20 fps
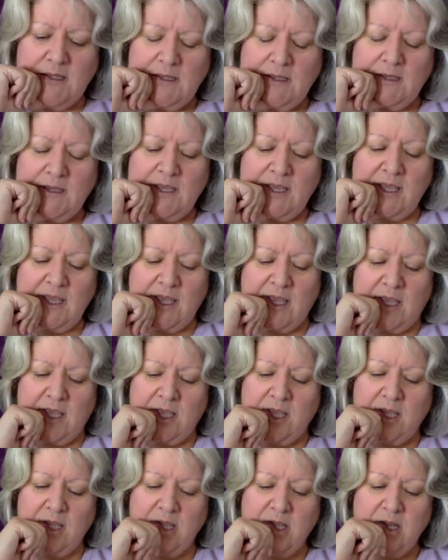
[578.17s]
okay,
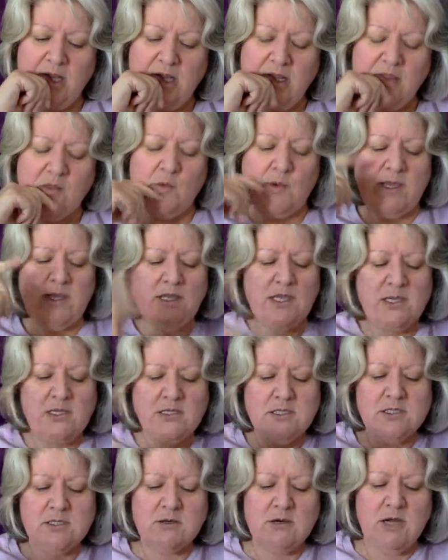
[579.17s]
the way they
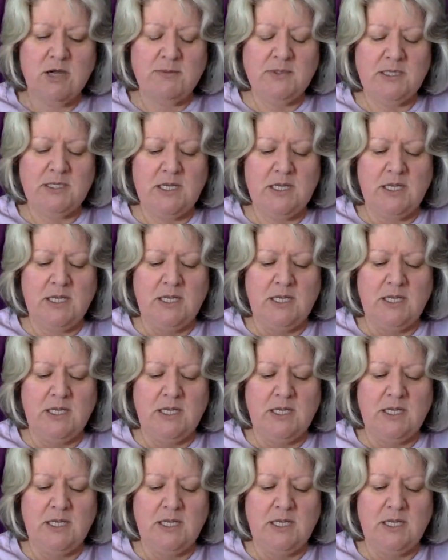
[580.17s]
described it